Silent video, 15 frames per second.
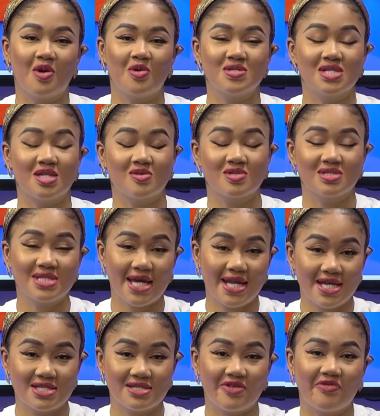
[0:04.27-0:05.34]
who is an
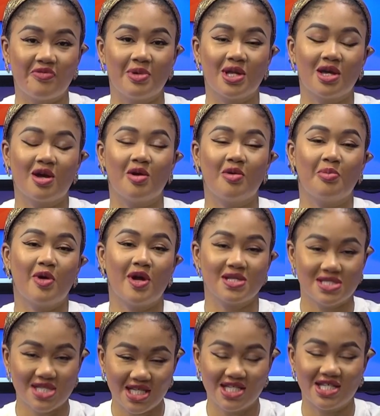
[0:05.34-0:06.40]
alternative medical
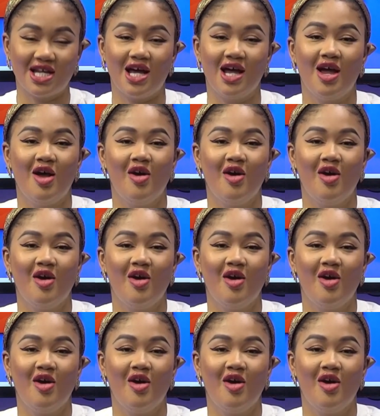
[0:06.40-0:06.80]
practitioner